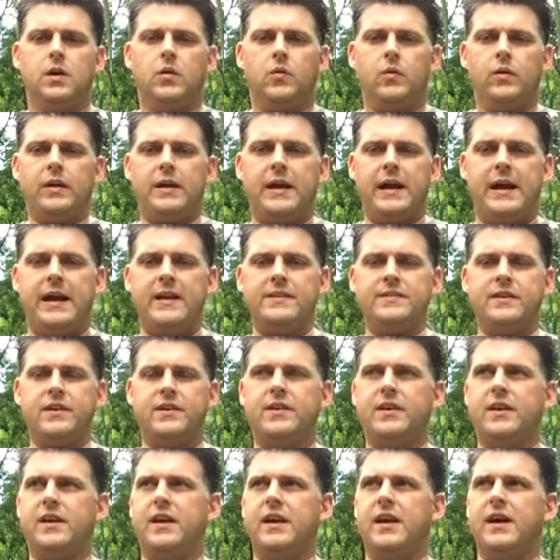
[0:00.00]
Well, guys, there
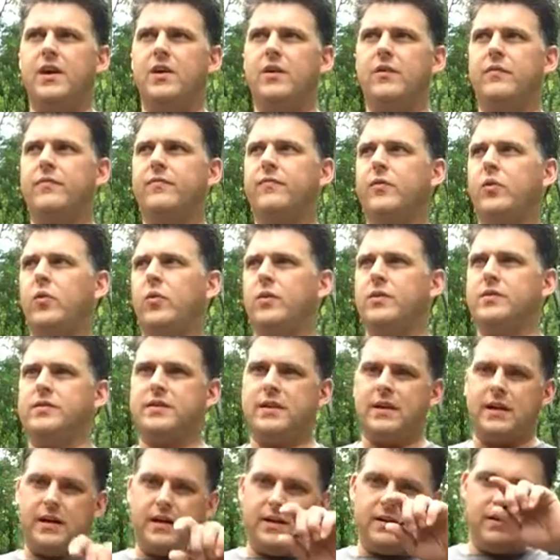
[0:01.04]
you go. Of course,
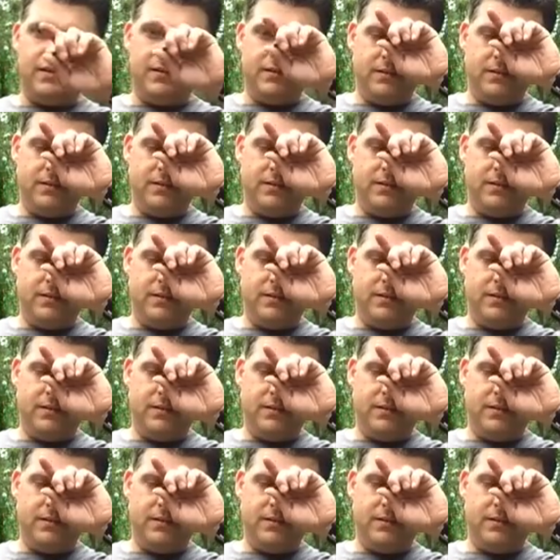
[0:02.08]
got